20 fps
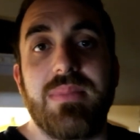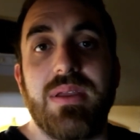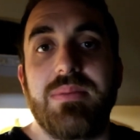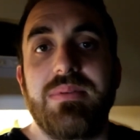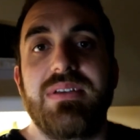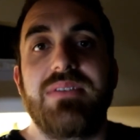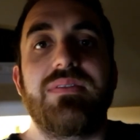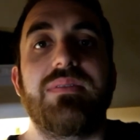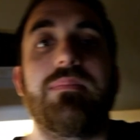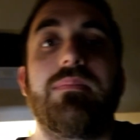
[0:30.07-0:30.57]

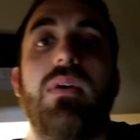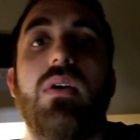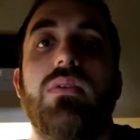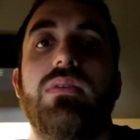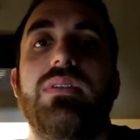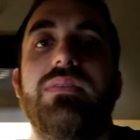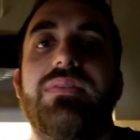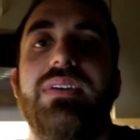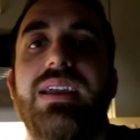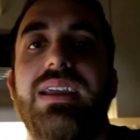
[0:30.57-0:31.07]
maybe even
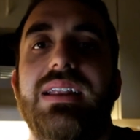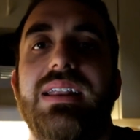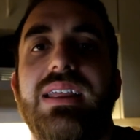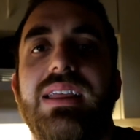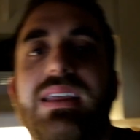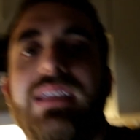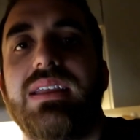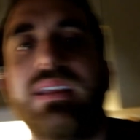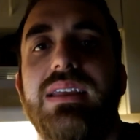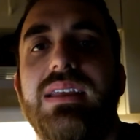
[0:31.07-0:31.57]

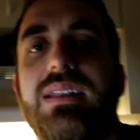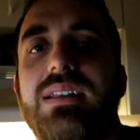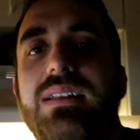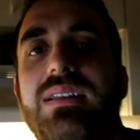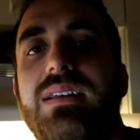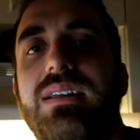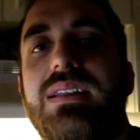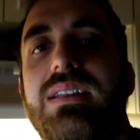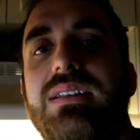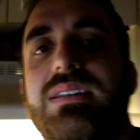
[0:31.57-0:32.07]
motivating in
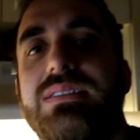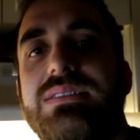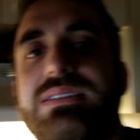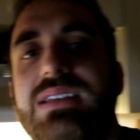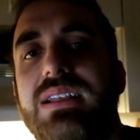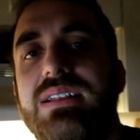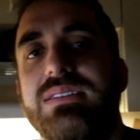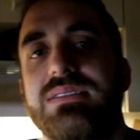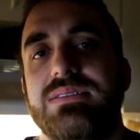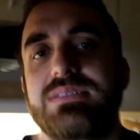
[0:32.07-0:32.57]
a
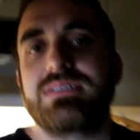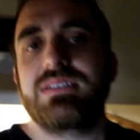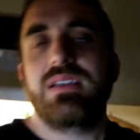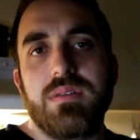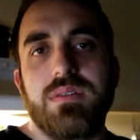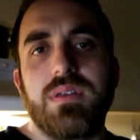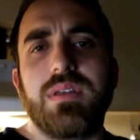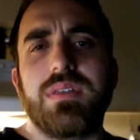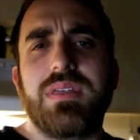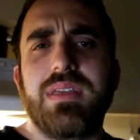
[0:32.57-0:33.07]
sense.
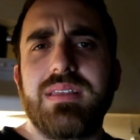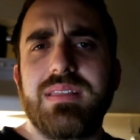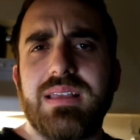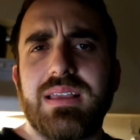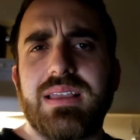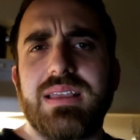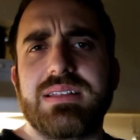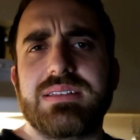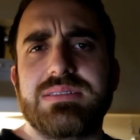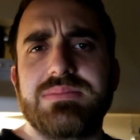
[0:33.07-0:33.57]
The thing
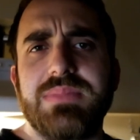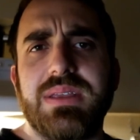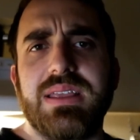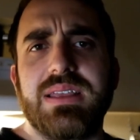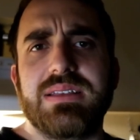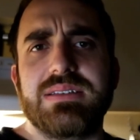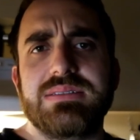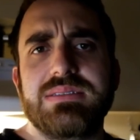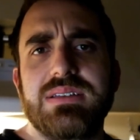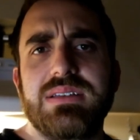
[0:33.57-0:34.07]
that gets
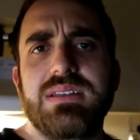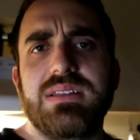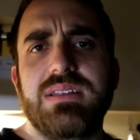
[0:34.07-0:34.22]
me is